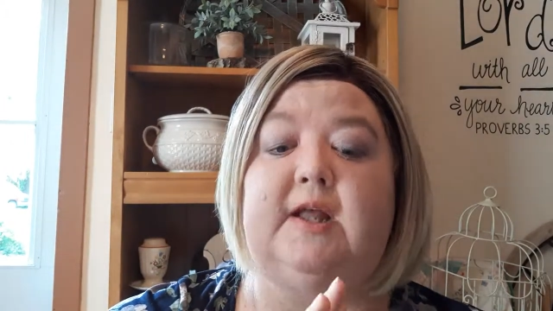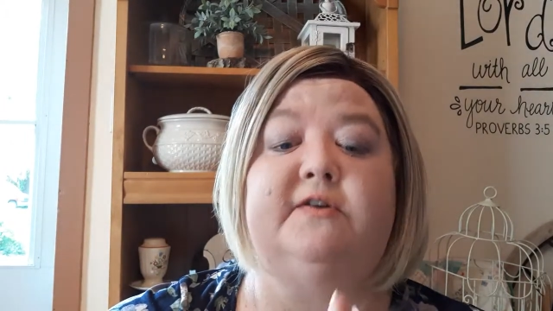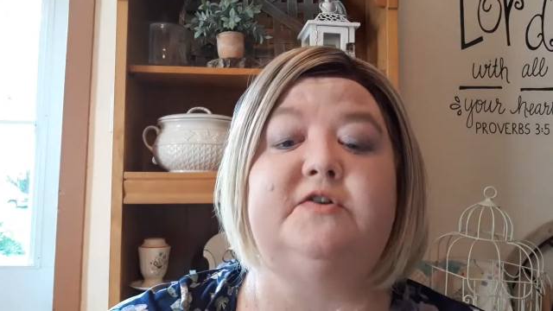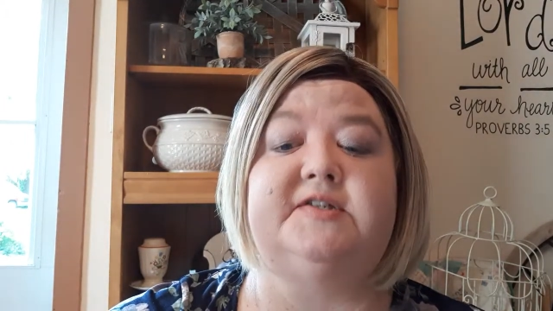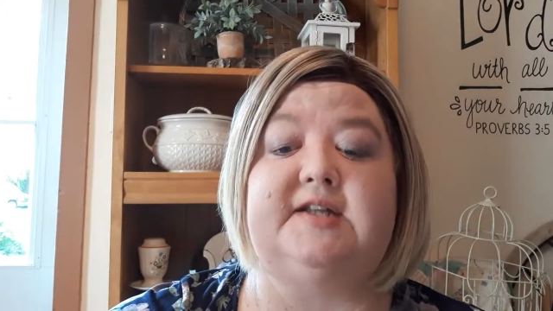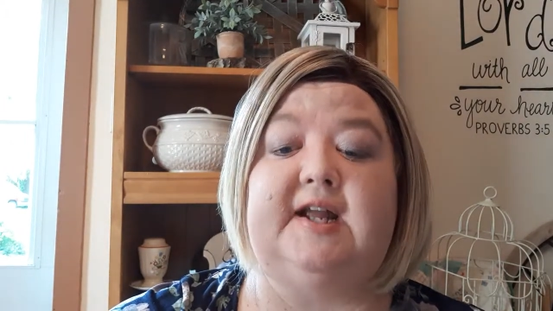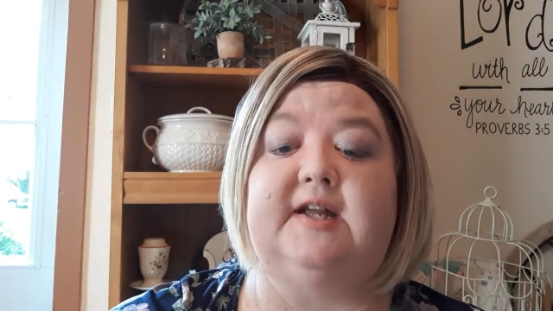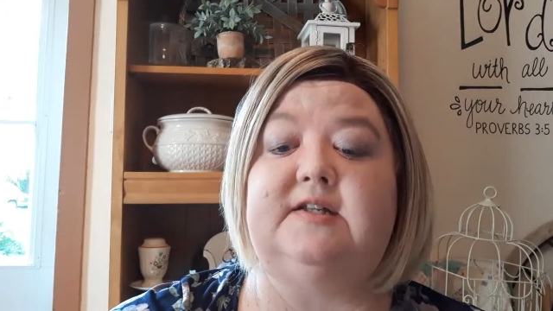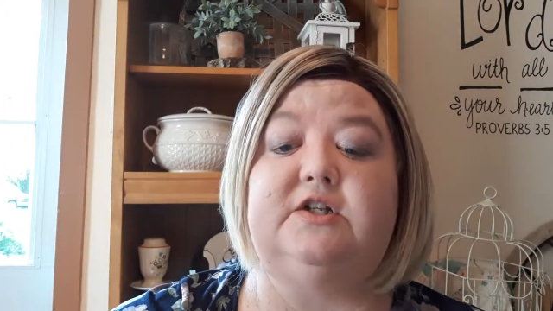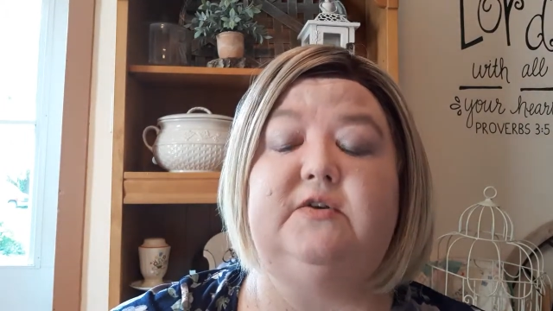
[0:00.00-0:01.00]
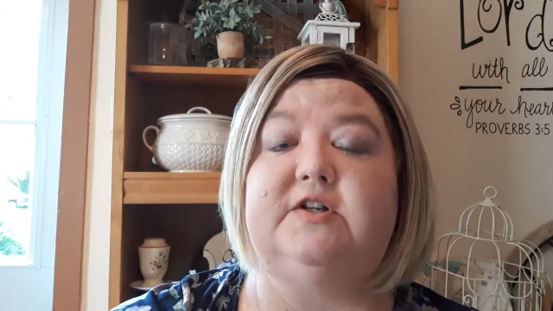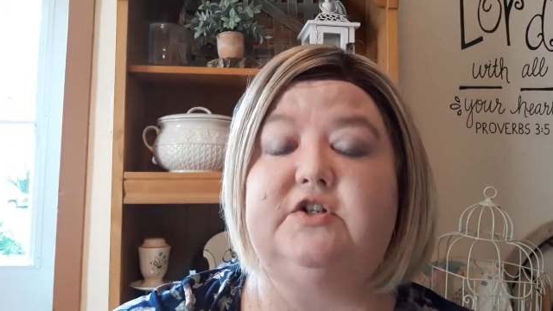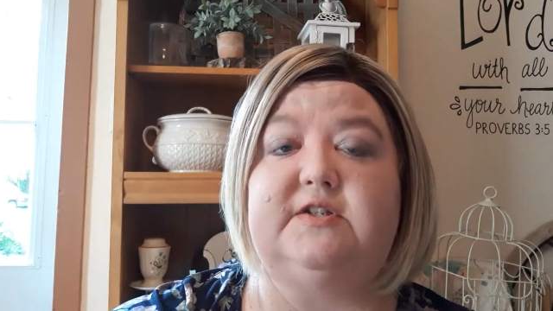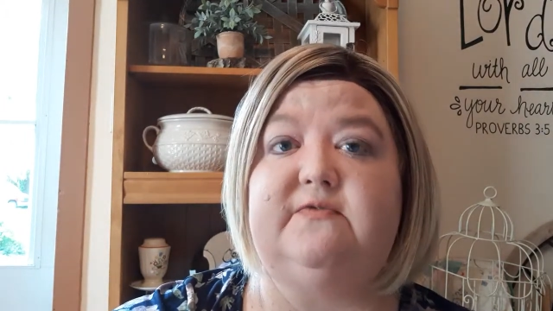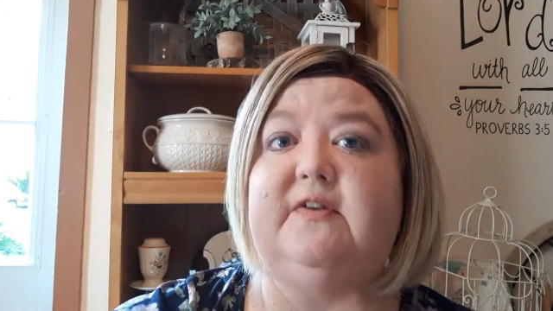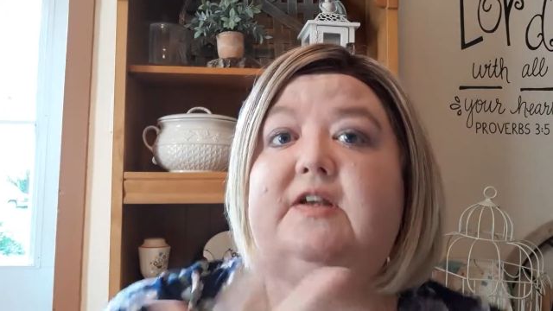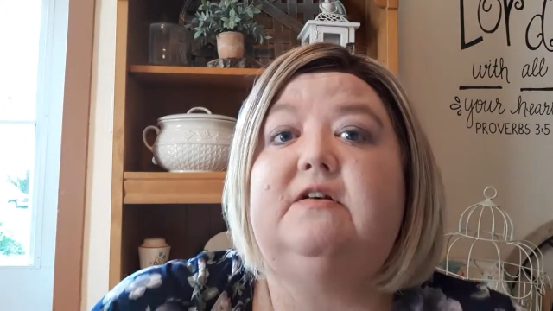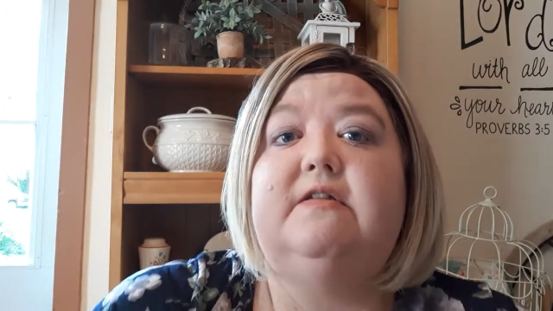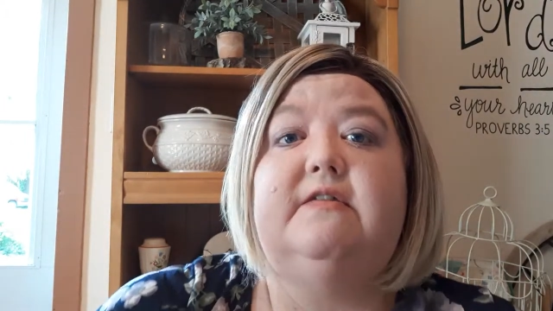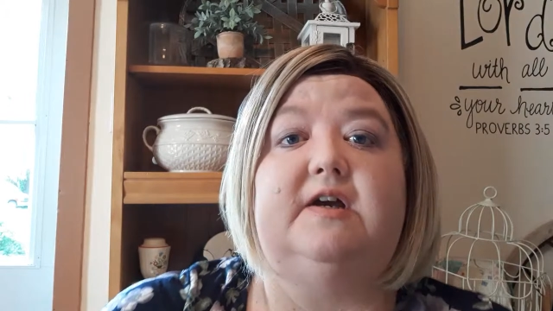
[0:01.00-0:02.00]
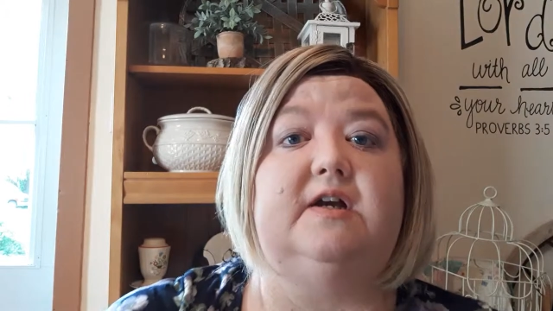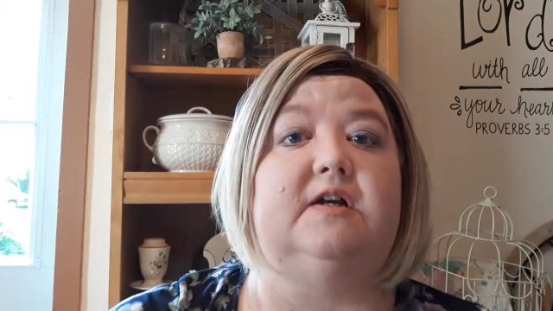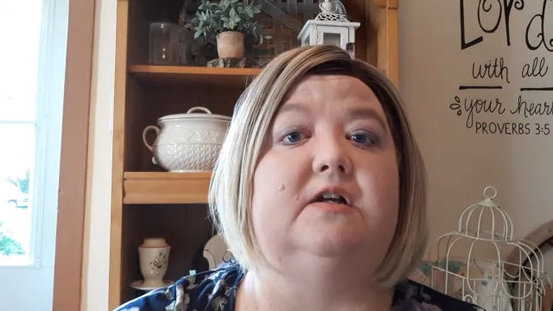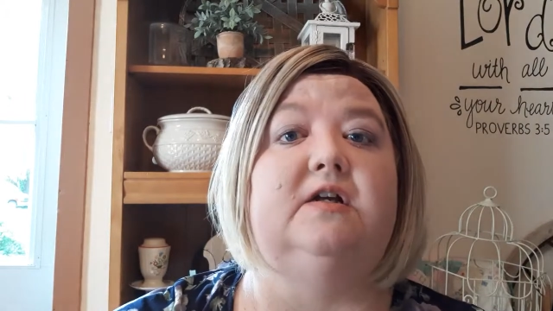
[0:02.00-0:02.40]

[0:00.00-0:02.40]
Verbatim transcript: understand you can just feel the